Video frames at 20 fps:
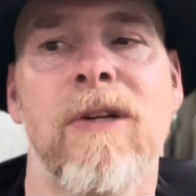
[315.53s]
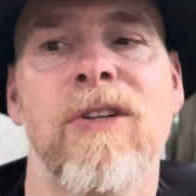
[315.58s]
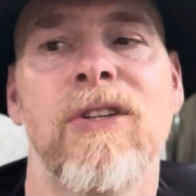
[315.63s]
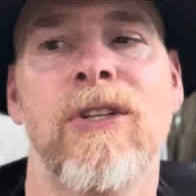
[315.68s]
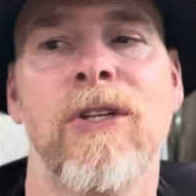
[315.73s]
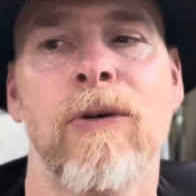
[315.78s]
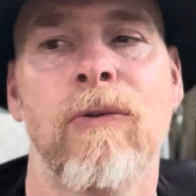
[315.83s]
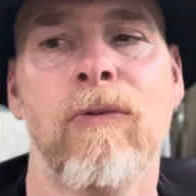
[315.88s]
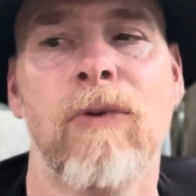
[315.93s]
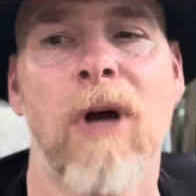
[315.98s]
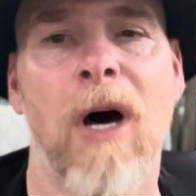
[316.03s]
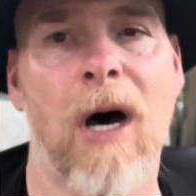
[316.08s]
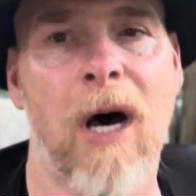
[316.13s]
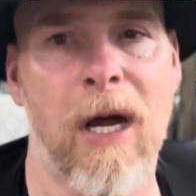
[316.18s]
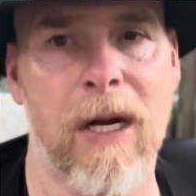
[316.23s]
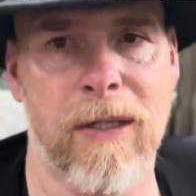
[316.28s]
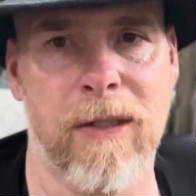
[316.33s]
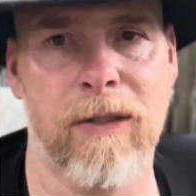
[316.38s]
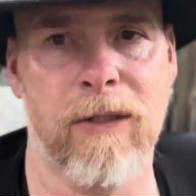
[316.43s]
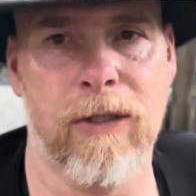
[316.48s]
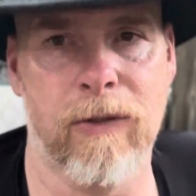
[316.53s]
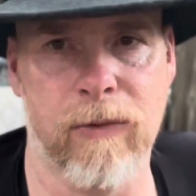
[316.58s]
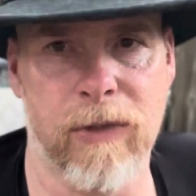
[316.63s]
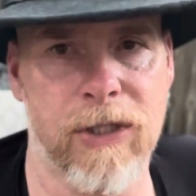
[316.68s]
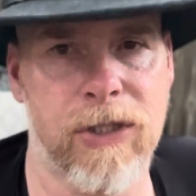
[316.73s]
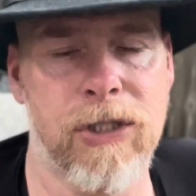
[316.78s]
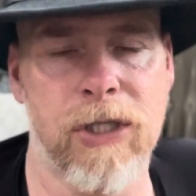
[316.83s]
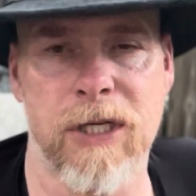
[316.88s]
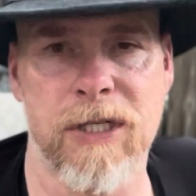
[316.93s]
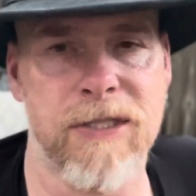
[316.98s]
do not do it
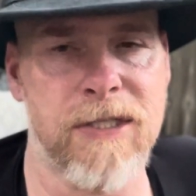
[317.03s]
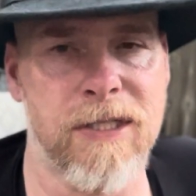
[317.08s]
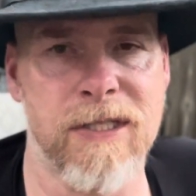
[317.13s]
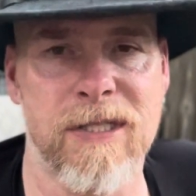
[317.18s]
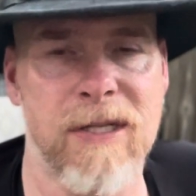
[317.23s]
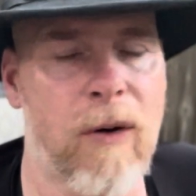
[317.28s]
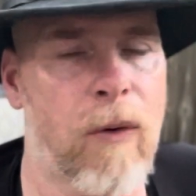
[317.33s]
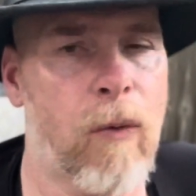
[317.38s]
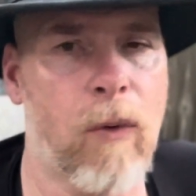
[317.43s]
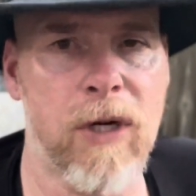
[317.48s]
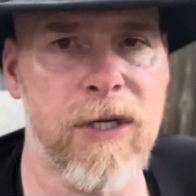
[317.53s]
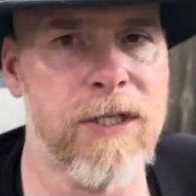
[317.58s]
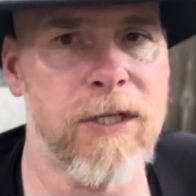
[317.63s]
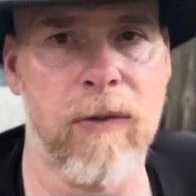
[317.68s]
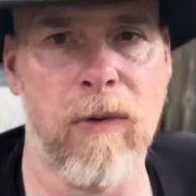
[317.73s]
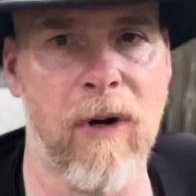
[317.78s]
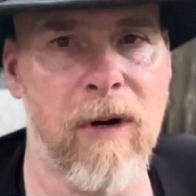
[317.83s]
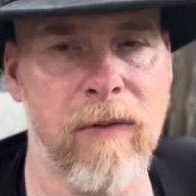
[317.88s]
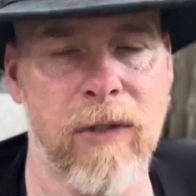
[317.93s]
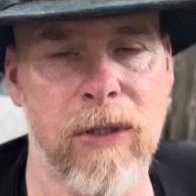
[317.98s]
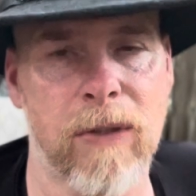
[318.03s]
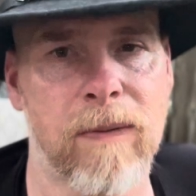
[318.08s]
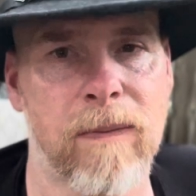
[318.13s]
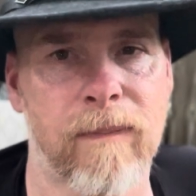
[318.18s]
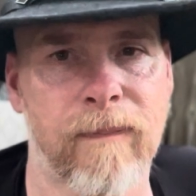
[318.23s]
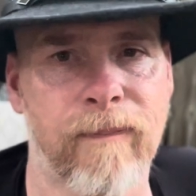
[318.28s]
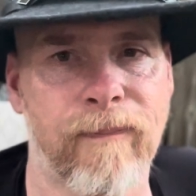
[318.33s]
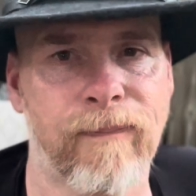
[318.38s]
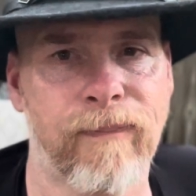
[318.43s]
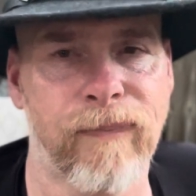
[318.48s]
justice whatsoever.
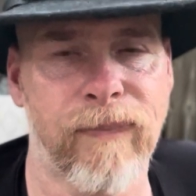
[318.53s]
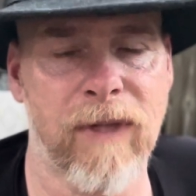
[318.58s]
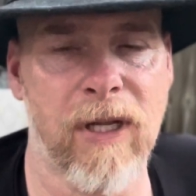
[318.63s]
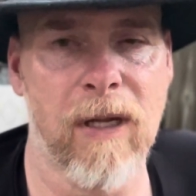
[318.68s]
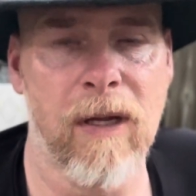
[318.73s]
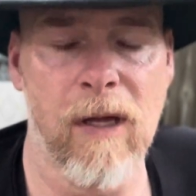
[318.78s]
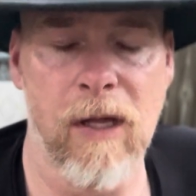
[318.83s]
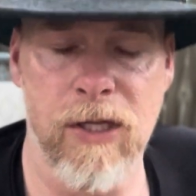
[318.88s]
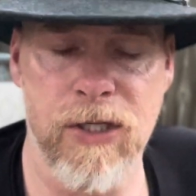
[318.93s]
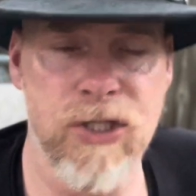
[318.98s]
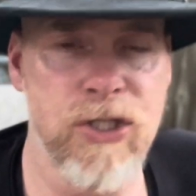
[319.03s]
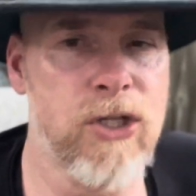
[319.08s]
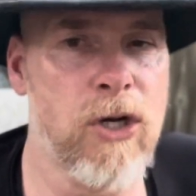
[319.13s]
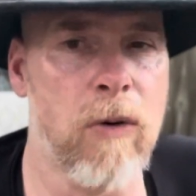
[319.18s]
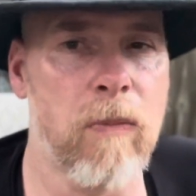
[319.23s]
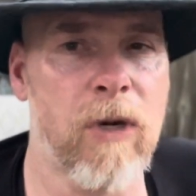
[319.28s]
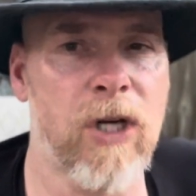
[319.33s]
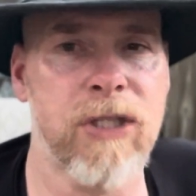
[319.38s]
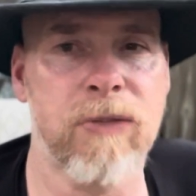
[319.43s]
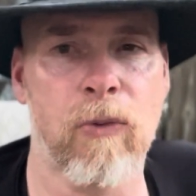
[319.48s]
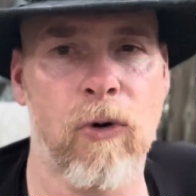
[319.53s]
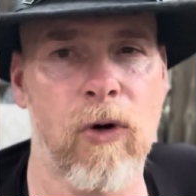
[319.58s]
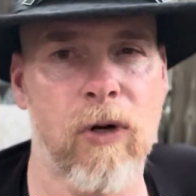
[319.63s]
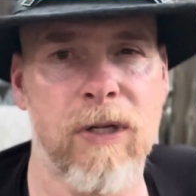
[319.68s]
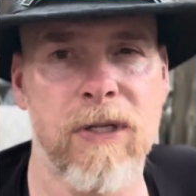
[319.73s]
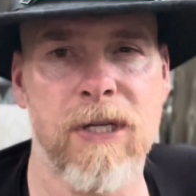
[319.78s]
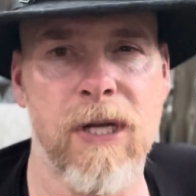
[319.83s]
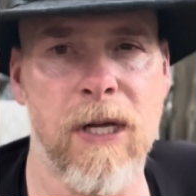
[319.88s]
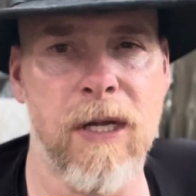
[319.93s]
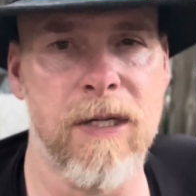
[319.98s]
It's so much more
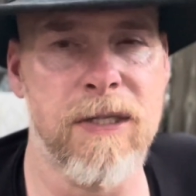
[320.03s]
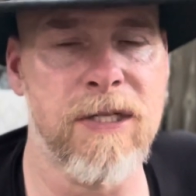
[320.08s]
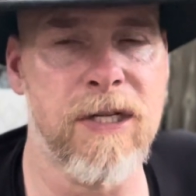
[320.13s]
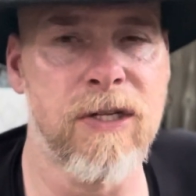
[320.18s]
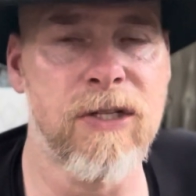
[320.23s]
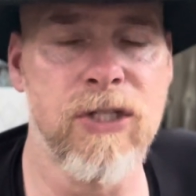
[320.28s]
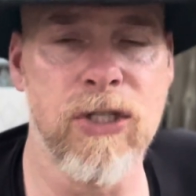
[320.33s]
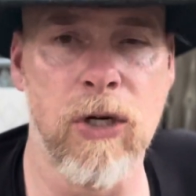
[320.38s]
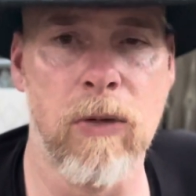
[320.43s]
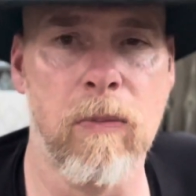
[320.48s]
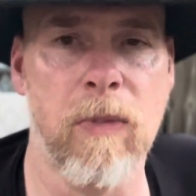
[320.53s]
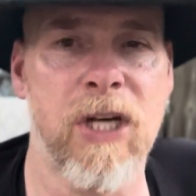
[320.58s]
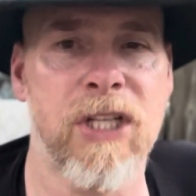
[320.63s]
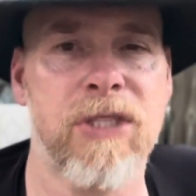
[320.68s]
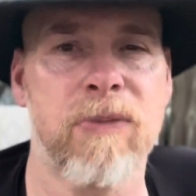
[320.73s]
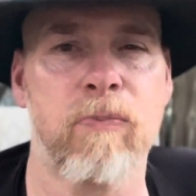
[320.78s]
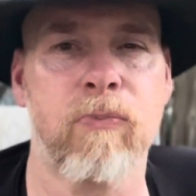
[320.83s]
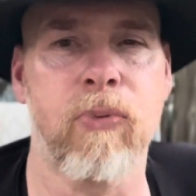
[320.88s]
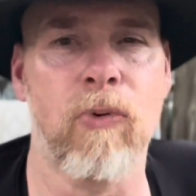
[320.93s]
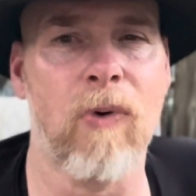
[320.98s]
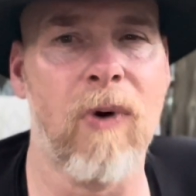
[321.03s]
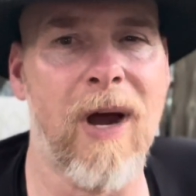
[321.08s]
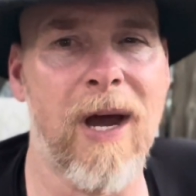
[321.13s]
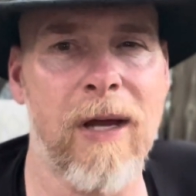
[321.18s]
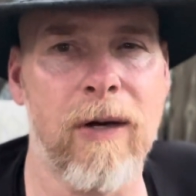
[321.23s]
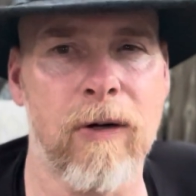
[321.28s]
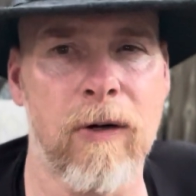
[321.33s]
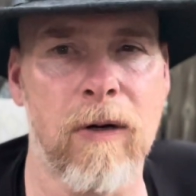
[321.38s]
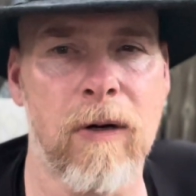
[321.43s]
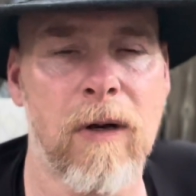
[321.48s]
intense, so much
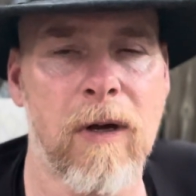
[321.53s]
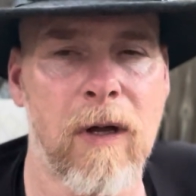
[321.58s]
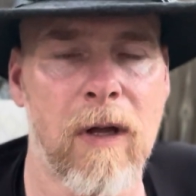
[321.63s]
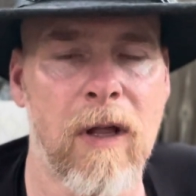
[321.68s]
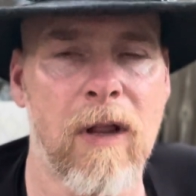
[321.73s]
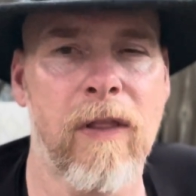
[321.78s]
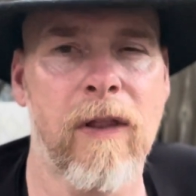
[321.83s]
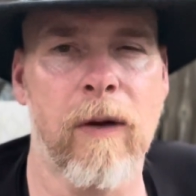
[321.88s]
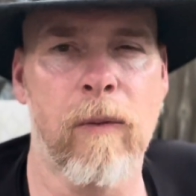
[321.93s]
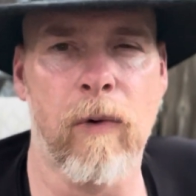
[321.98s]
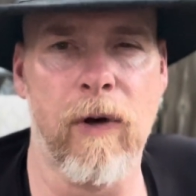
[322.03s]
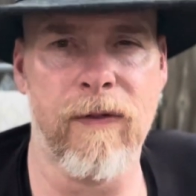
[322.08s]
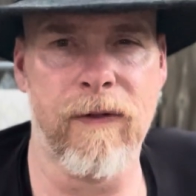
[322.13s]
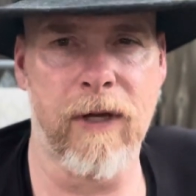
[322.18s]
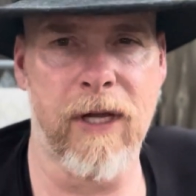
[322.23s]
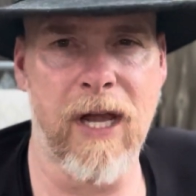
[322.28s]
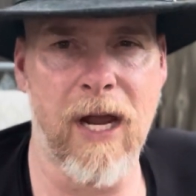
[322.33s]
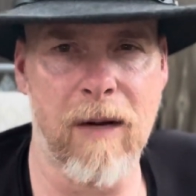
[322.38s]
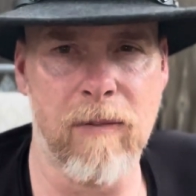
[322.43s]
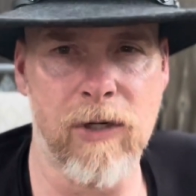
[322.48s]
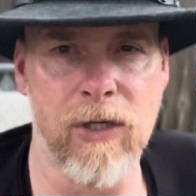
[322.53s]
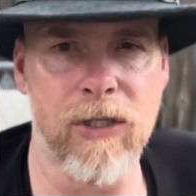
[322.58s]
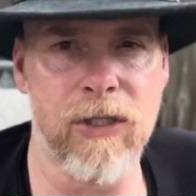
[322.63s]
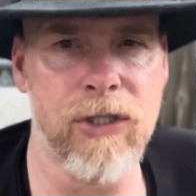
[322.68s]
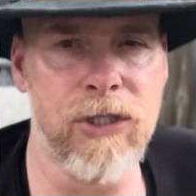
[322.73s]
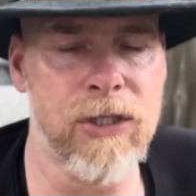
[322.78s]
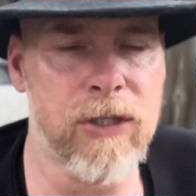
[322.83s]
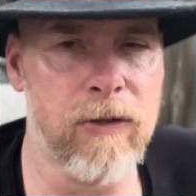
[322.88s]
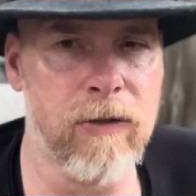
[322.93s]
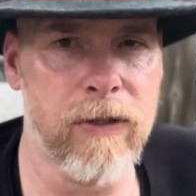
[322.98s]
brighter than what the camera can
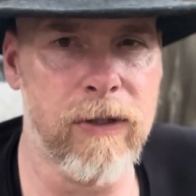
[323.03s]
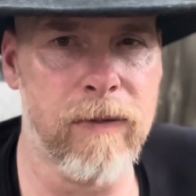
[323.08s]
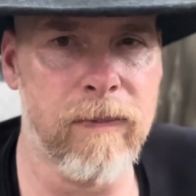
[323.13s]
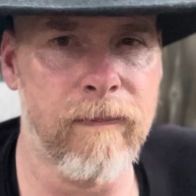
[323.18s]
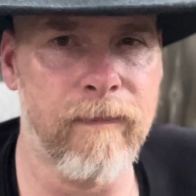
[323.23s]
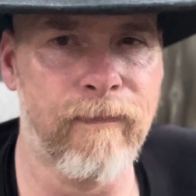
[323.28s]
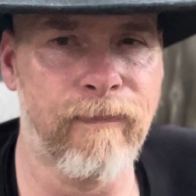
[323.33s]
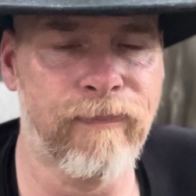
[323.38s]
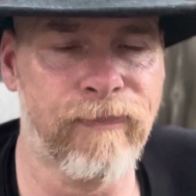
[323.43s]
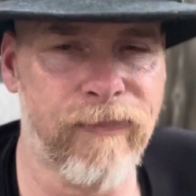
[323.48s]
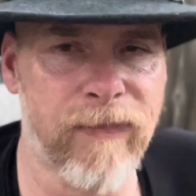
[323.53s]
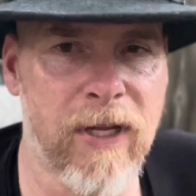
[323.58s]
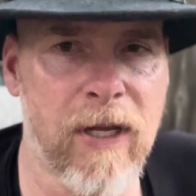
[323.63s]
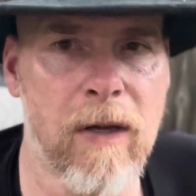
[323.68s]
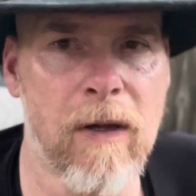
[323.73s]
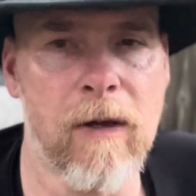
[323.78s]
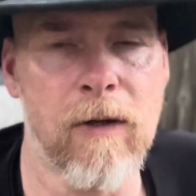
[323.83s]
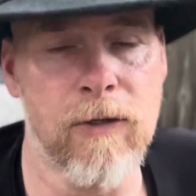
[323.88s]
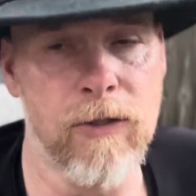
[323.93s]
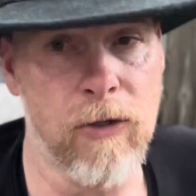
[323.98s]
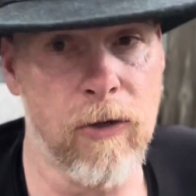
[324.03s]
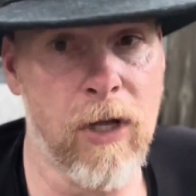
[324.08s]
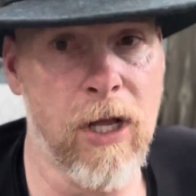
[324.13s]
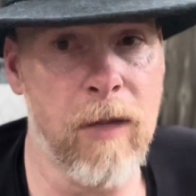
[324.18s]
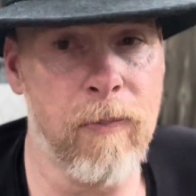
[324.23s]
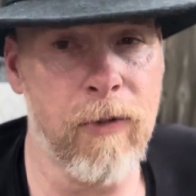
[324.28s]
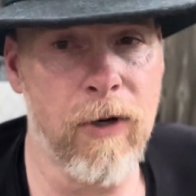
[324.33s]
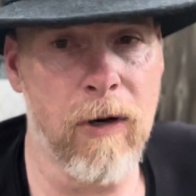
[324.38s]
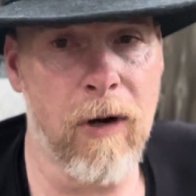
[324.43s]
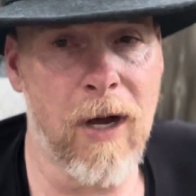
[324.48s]
show you. So
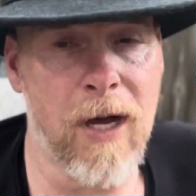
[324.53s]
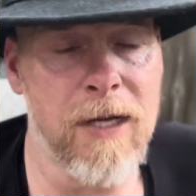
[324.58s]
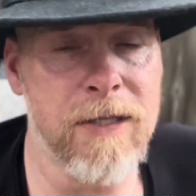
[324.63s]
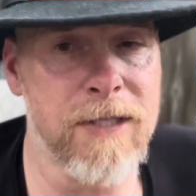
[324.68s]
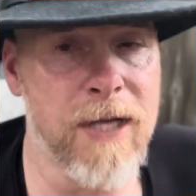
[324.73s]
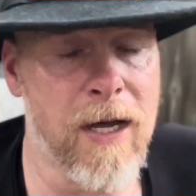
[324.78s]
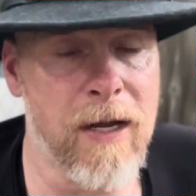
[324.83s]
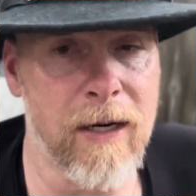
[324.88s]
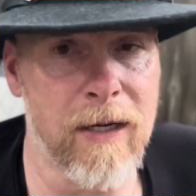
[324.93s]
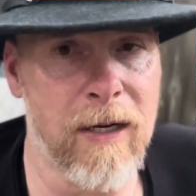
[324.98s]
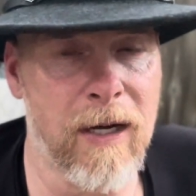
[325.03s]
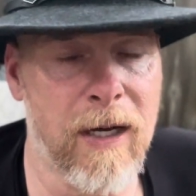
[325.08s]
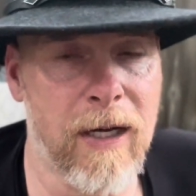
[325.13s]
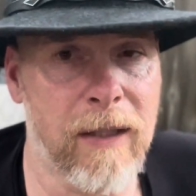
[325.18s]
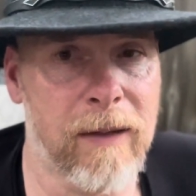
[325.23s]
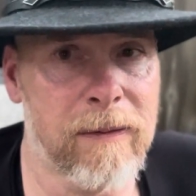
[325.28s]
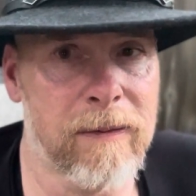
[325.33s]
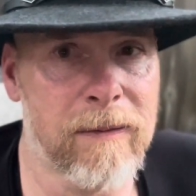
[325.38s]
keep your eyes out at night.